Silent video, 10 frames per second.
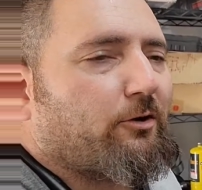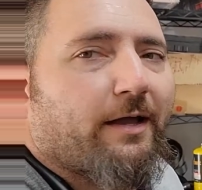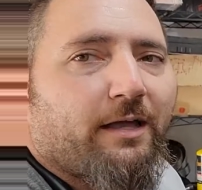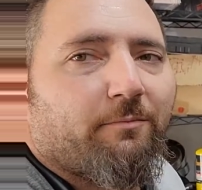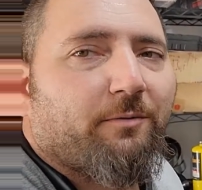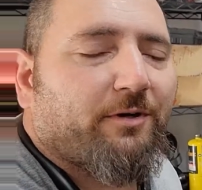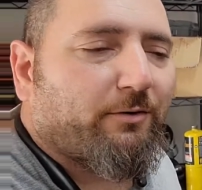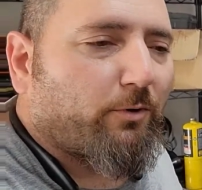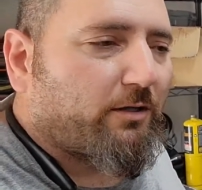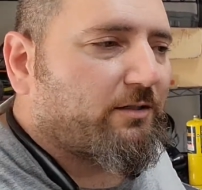I had my buddy
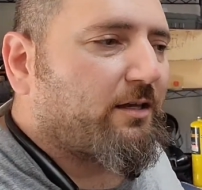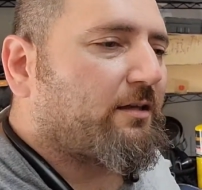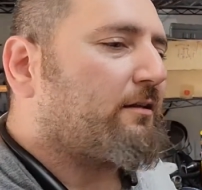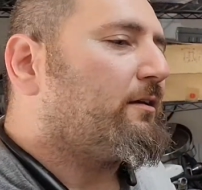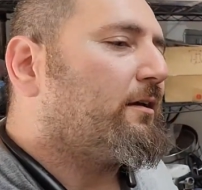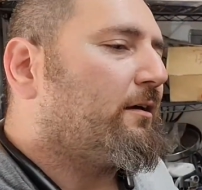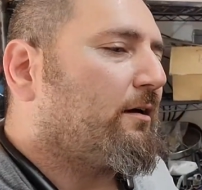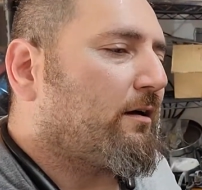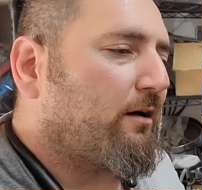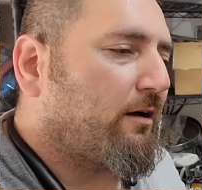weld it.
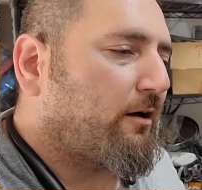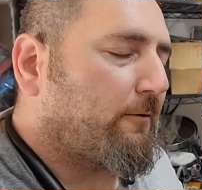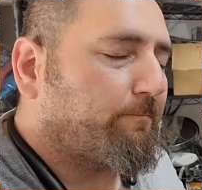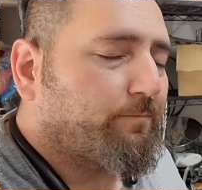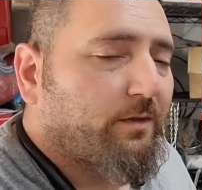I